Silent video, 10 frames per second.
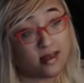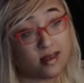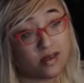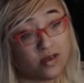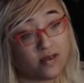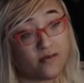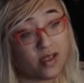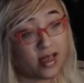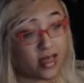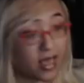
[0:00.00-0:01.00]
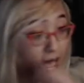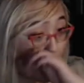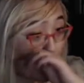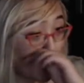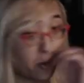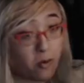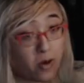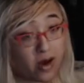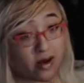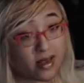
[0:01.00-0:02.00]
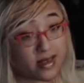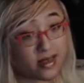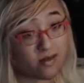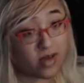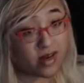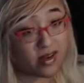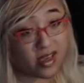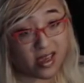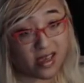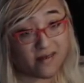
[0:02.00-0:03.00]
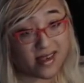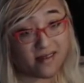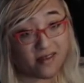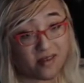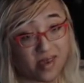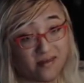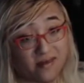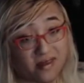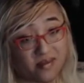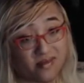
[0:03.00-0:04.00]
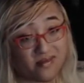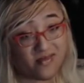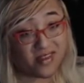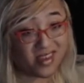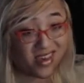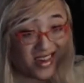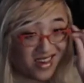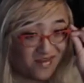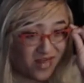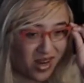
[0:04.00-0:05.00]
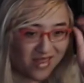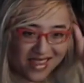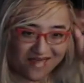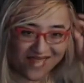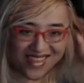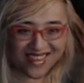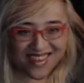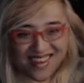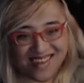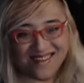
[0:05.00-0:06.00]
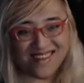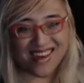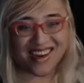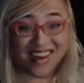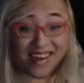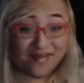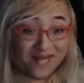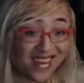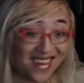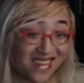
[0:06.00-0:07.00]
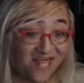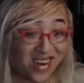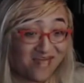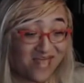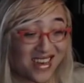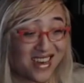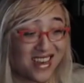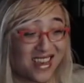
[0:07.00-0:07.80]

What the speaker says: Zeus fully uncapped. When are they going to give us FOB for the primal summons? When? I'm very impatient.